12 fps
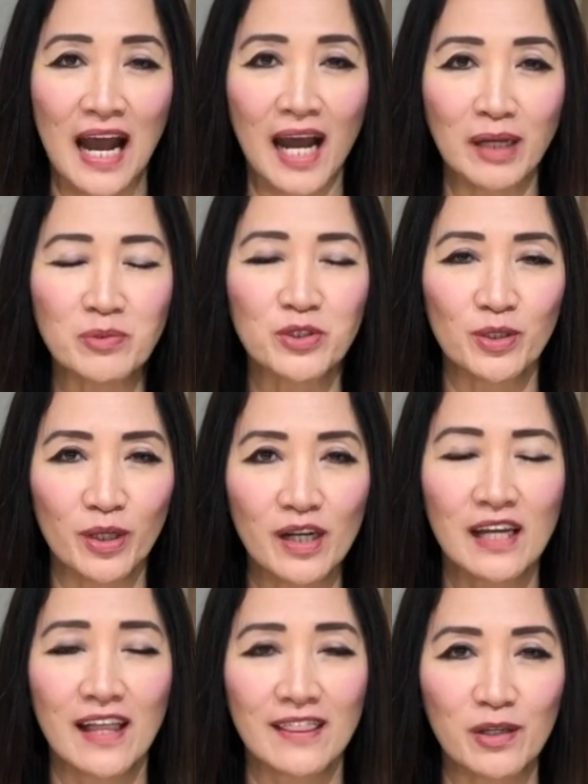I'm sure
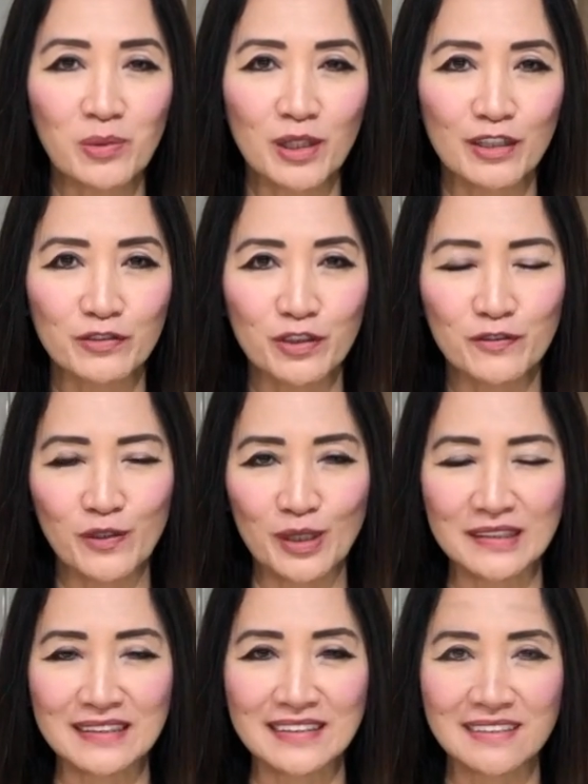they will love you for
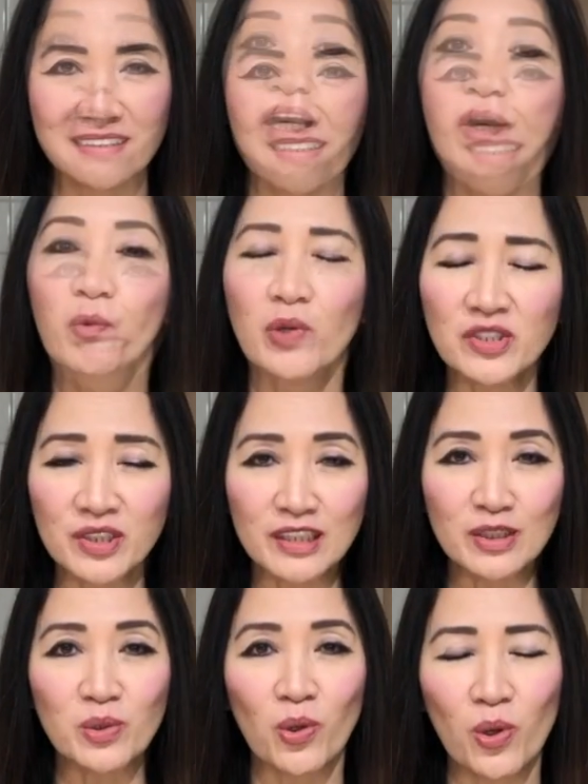it. Wishing
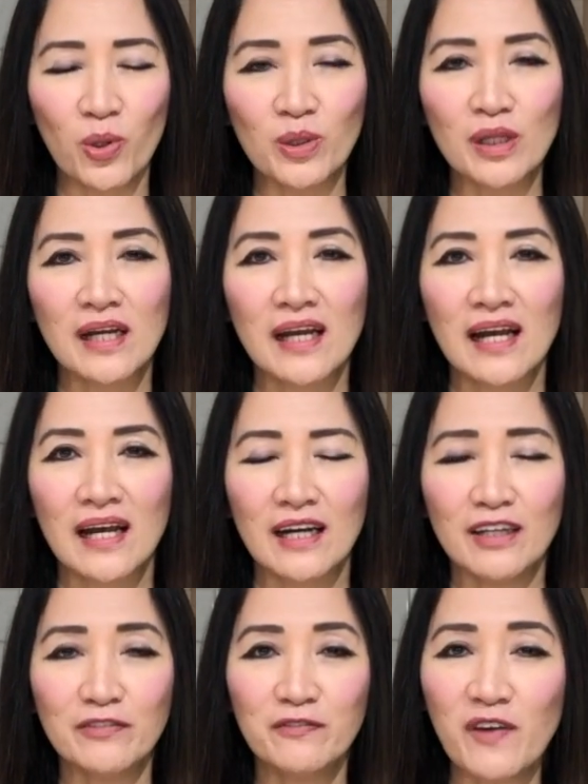you all
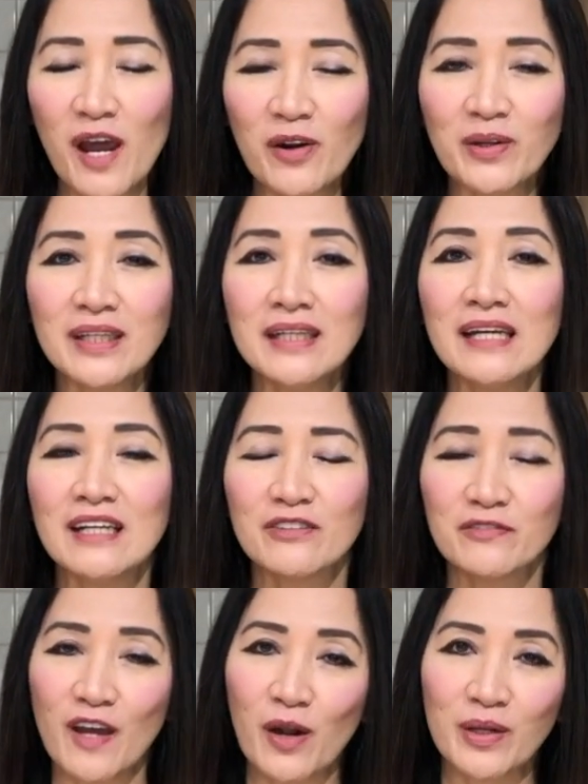a very,
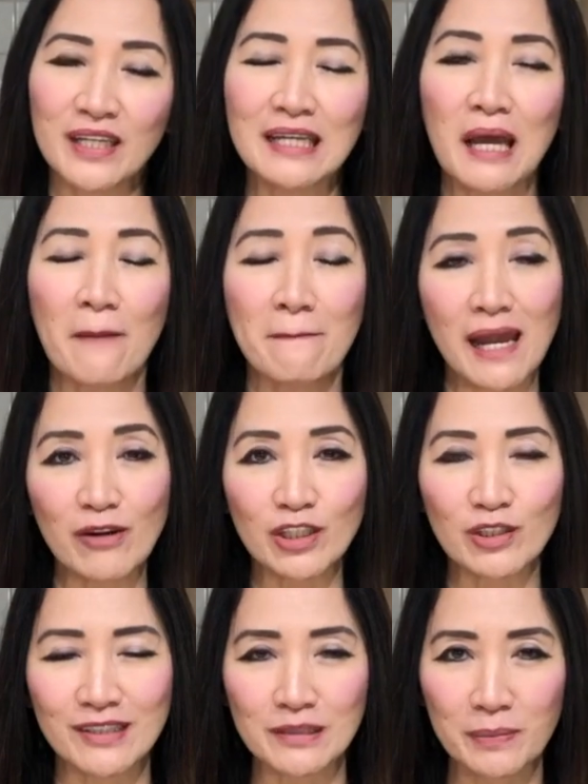very Merry
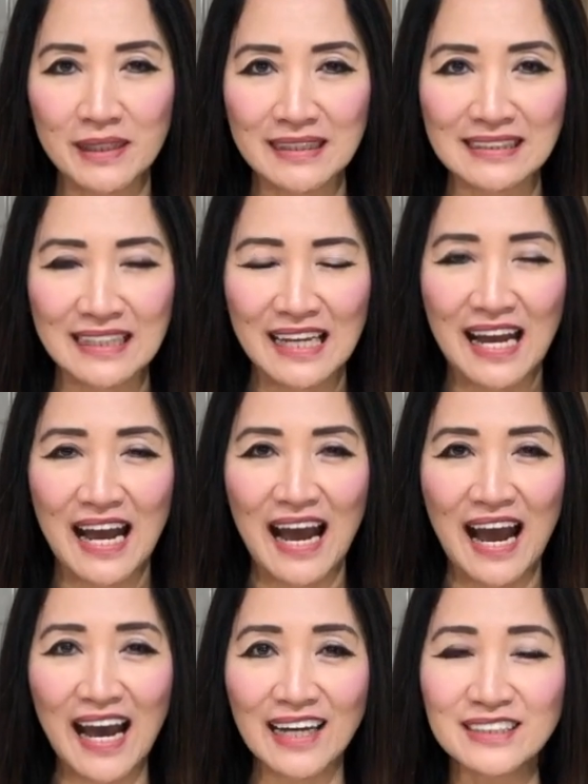Christmas
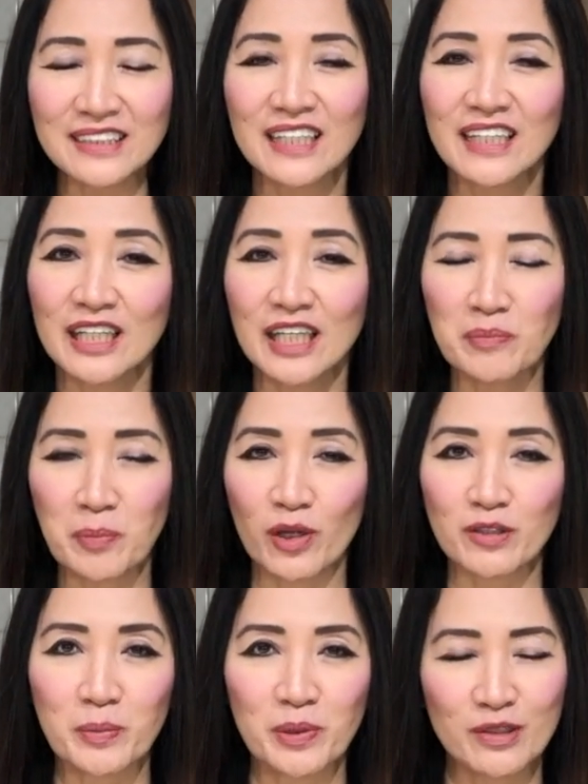and a
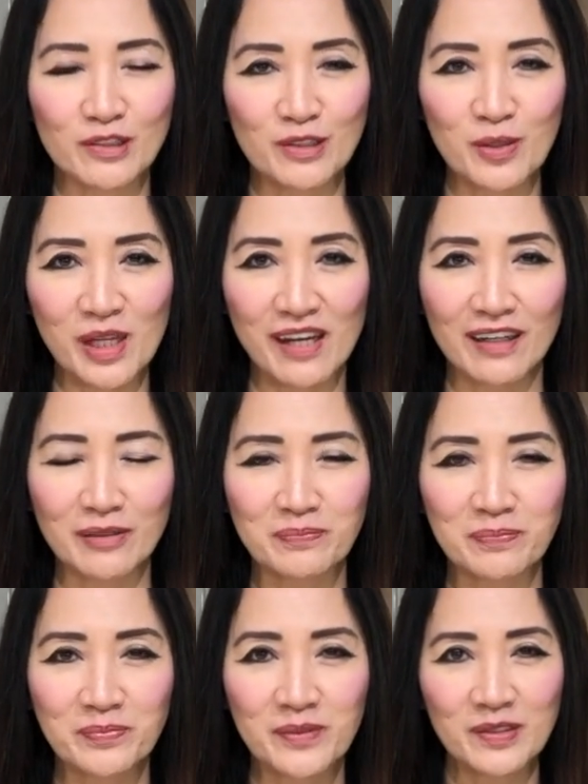prosperous New Year.
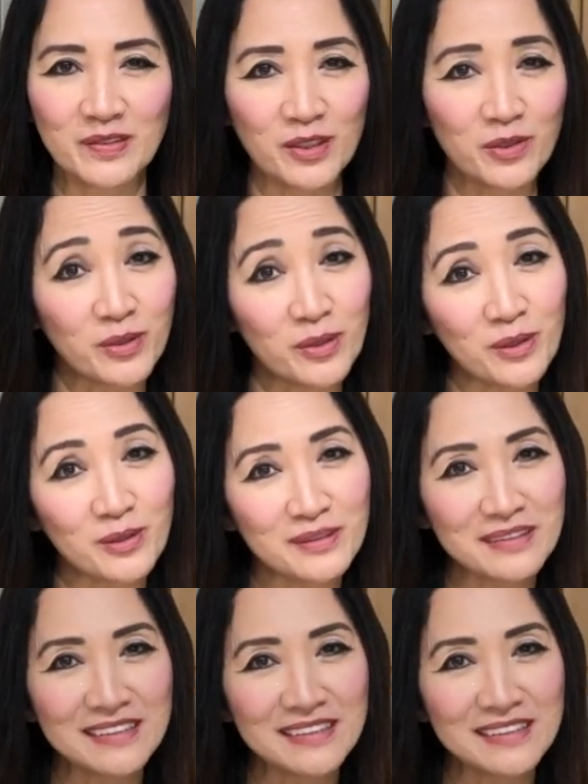See you soon.